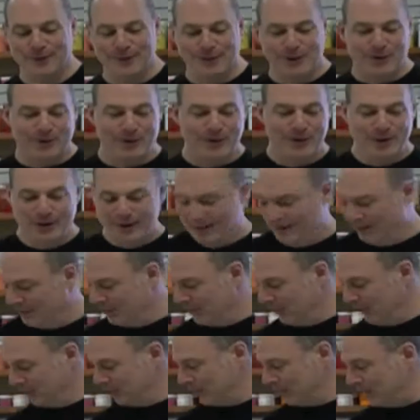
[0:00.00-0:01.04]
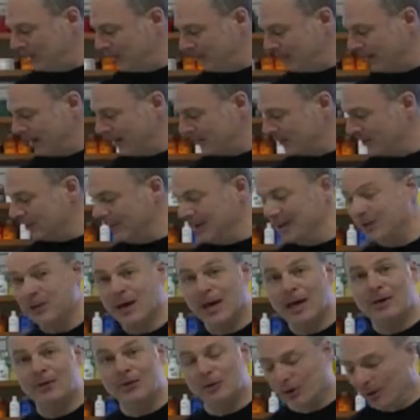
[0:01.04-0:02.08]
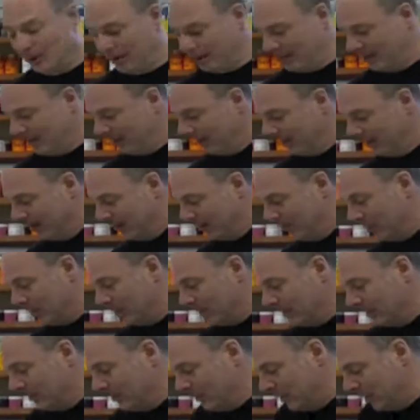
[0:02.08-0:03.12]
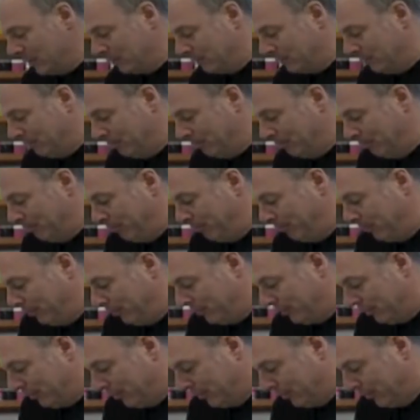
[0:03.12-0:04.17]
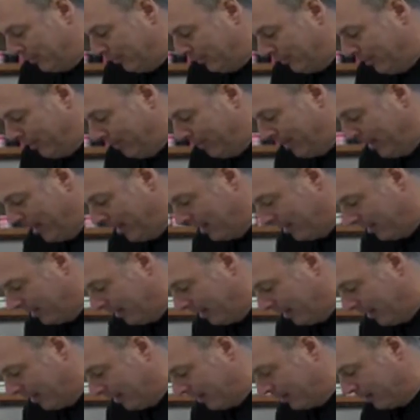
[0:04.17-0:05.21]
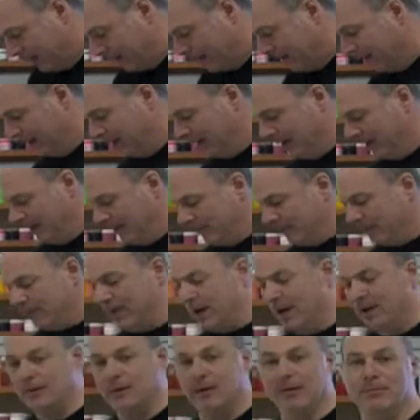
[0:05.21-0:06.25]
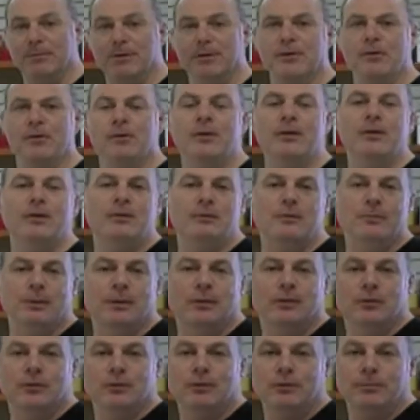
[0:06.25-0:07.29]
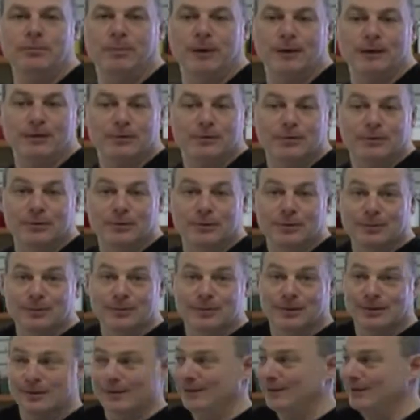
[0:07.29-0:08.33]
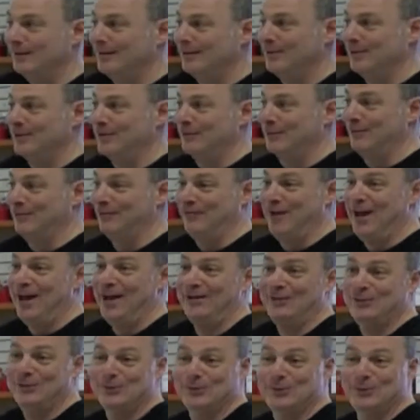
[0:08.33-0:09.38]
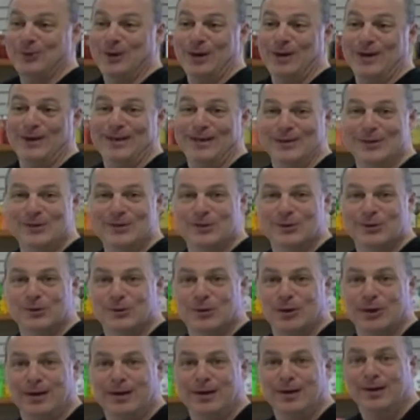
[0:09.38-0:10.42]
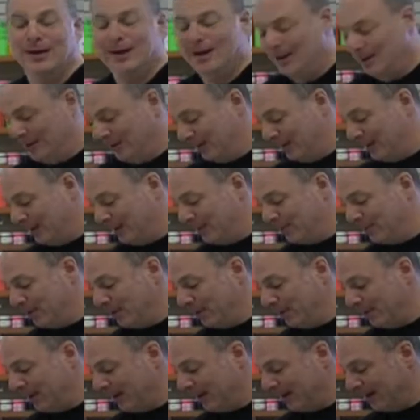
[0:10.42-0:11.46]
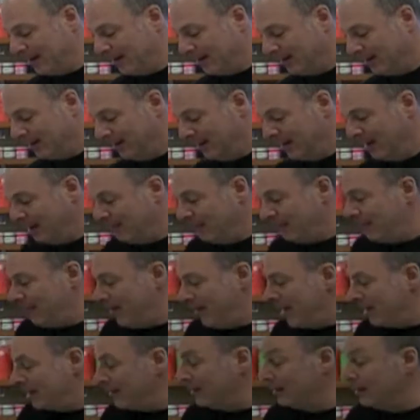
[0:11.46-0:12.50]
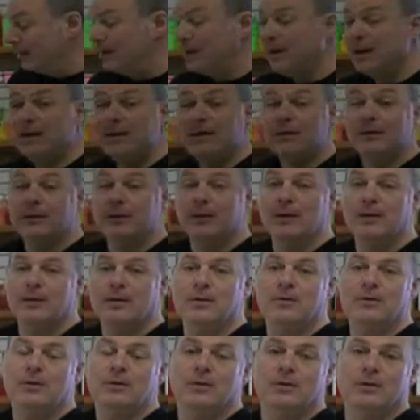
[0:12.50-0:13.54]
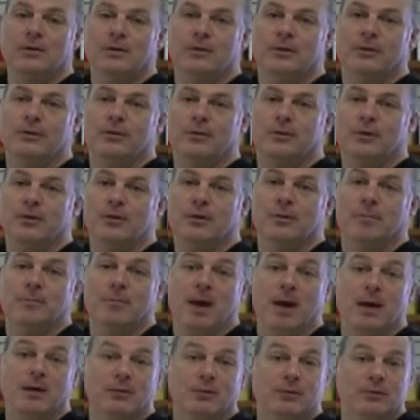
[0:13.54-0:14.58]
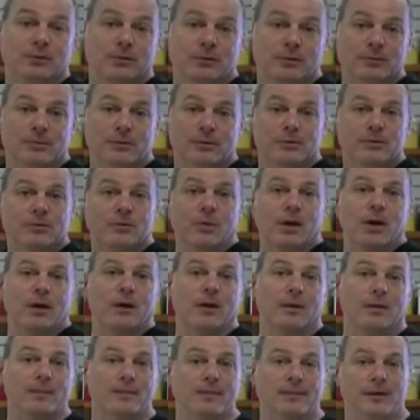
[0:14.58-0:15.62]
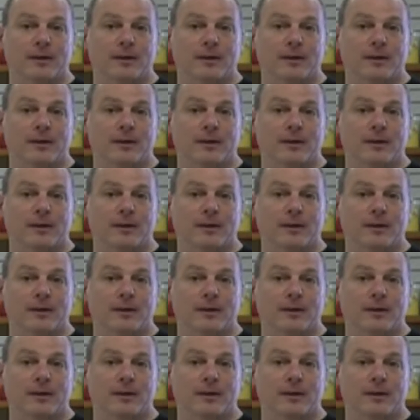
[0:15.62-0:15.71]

you know, as long as the table has a nice edge on it, you can just pull the paint down. In fact, I've been doing it to my toothpaste tubes. It's just the fastest way and easiest way to keep your paint. In fact, likely you can do it to your metal tubes as well.